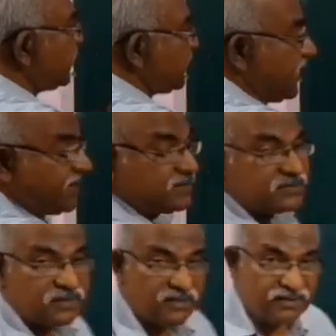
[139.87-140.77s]
It
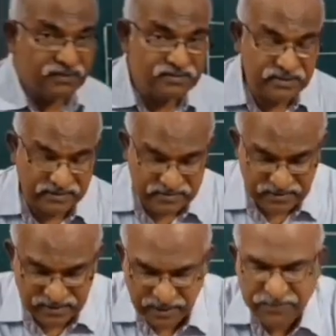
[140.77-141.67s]
has
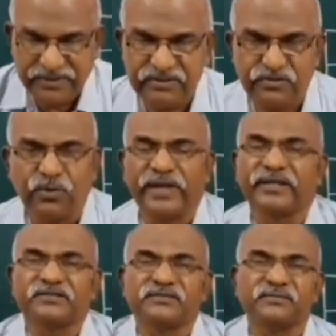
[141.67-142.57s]
6 neighbouring
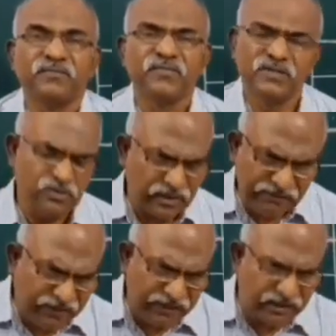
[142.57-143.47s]
squares. So
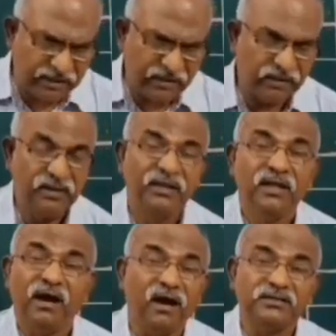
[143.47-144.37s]
definitely,
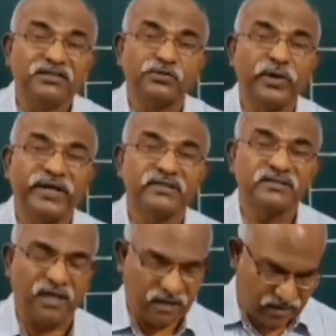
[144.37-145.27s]
all the
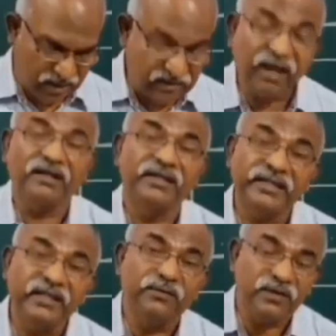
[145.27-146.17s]
squares are
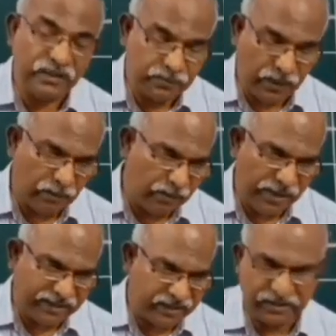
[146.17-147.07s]
not equally
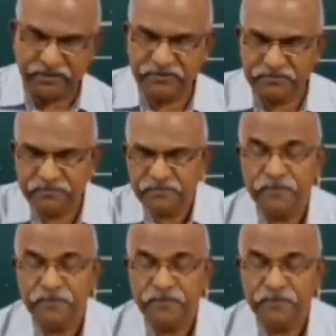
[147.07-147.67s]
problematic.